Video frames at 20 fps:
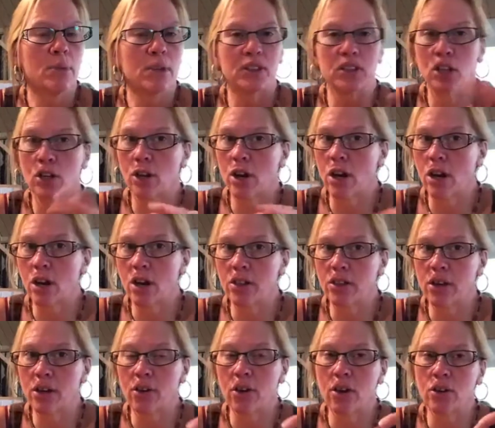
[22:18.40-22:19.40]
but there are,
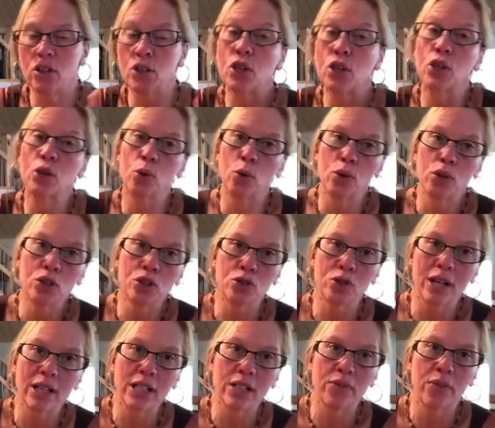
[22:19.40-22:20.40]
there are, you can order
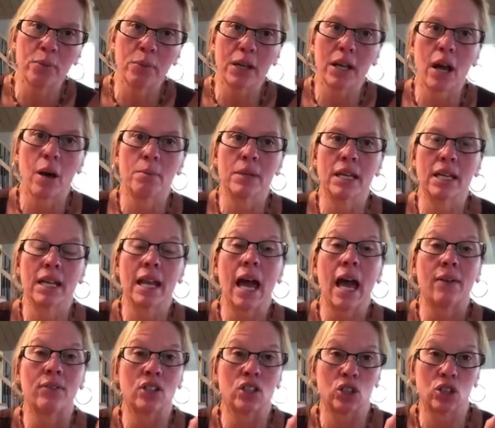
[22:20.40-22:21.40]
directly from the company and
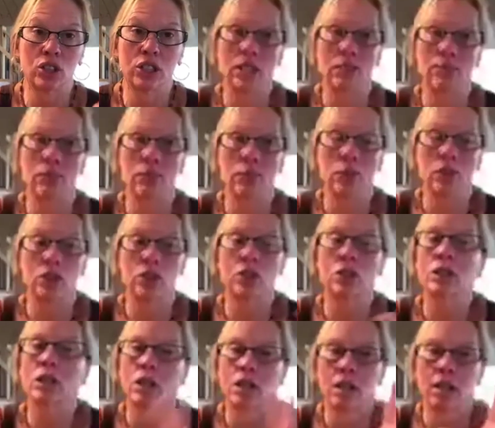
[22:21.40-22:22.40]
have it shipped,
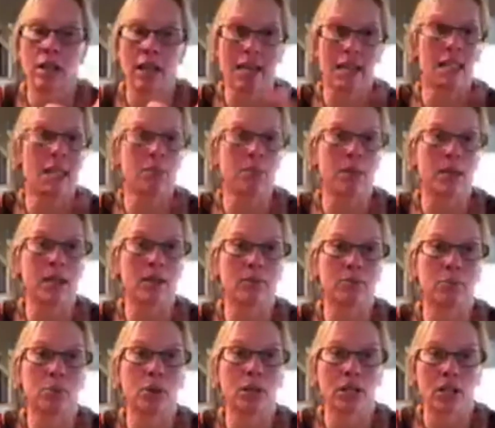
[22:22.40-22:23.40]
which ends up
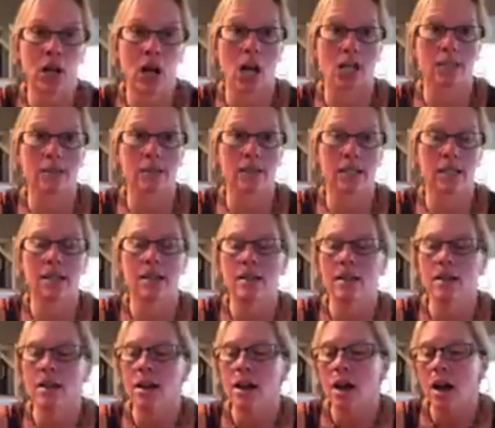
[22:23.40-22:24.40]
being pretty costly.
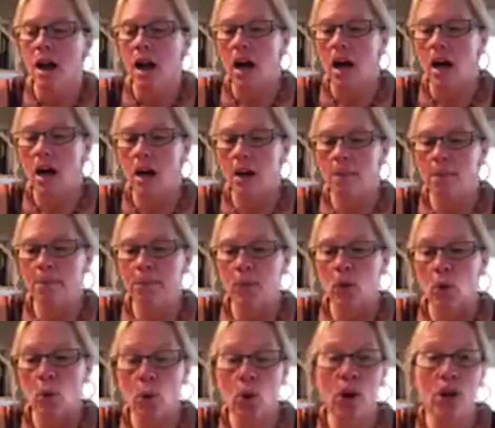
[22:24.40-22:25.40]
Um,
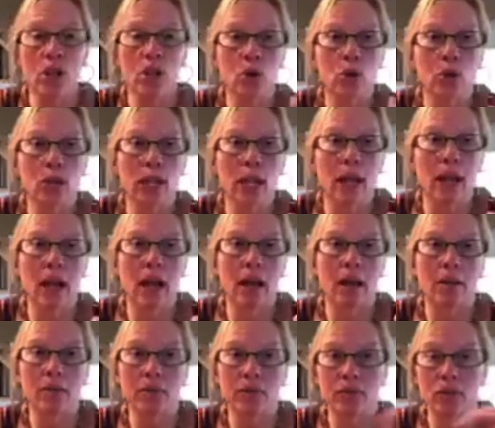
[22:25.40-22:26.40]
or you can
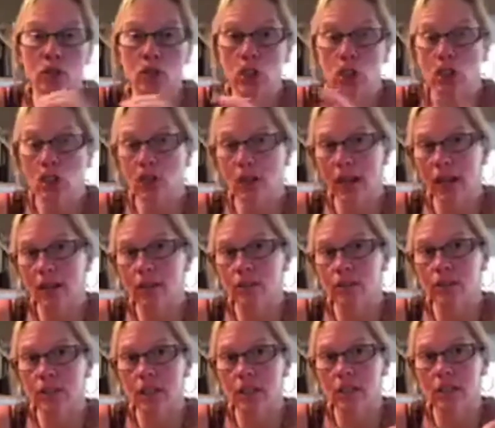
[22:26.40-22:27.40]
look
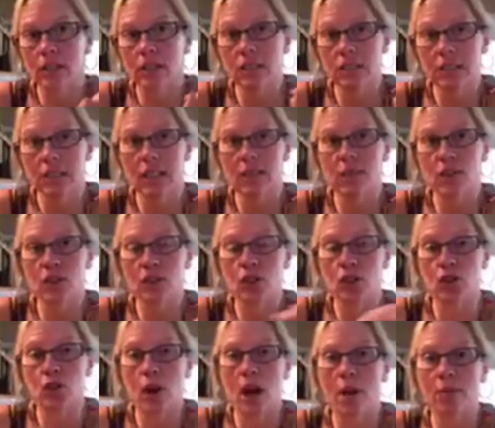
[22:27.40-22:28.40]
around to see if there's
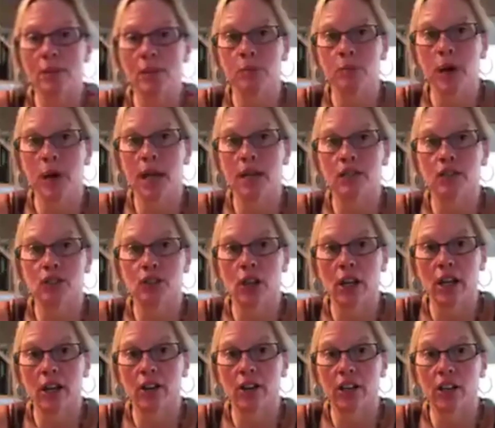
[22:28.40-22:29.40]
a drop spot in your
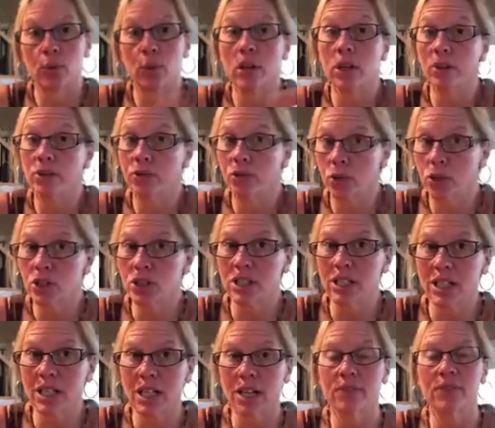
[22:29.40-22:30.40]
area. We are
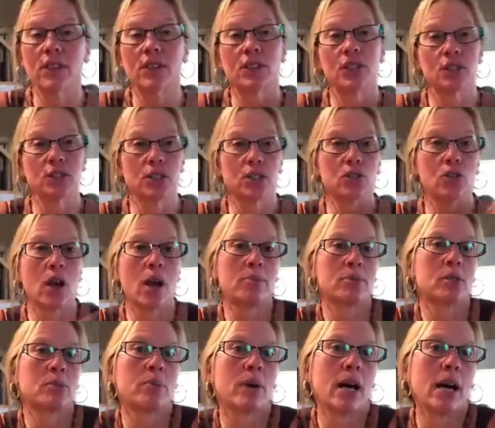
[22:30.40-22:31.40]
fortunate enough that there's a
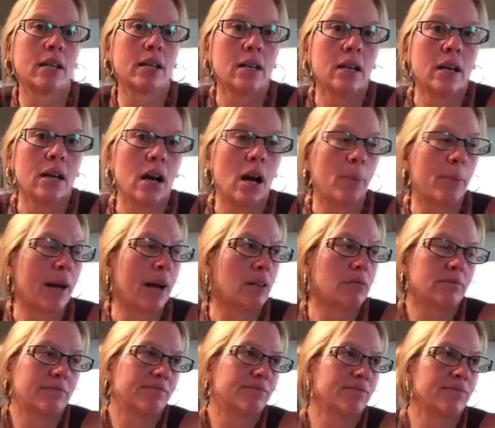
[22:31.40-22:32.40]
drop spot
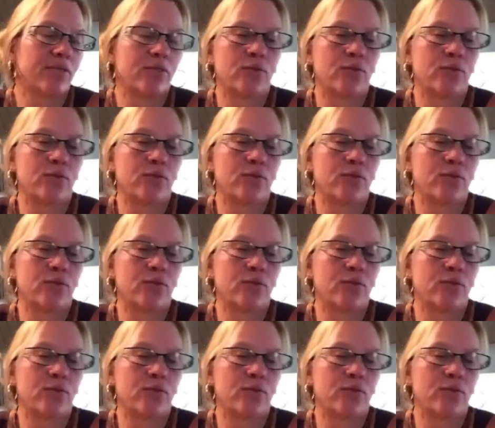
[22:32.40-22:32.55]
about